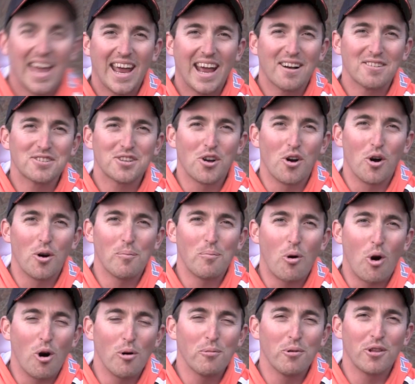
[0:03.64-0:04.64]
Hey, how's it going?
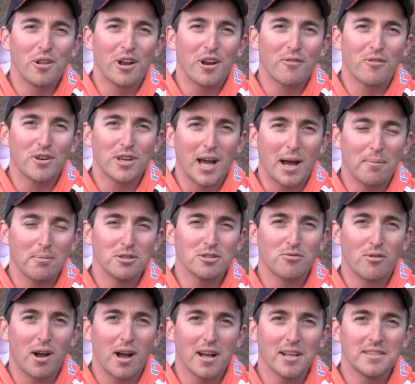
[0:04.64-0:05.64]
Paul Mueller here for
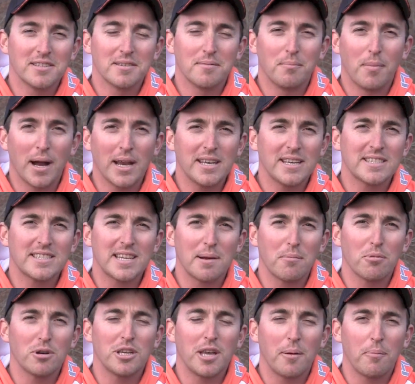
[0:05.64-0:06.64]
Dobyns Rods. My
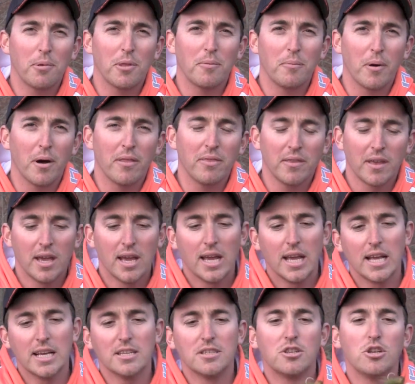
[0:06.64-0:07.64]
December tip of the month
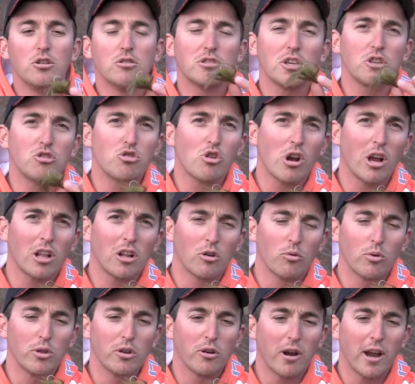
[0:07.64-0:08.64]
is use a trailer
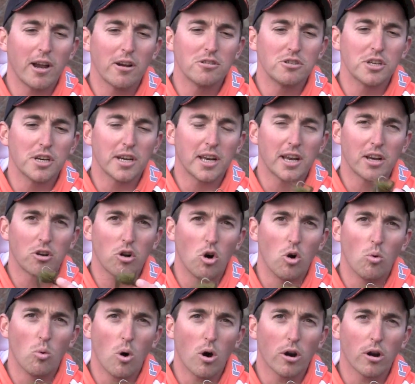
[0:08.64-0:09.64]
with your hair jig in
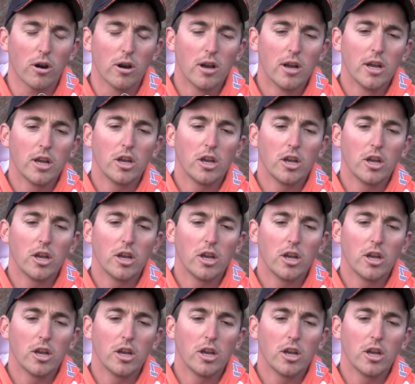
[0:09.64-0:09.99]
cold water.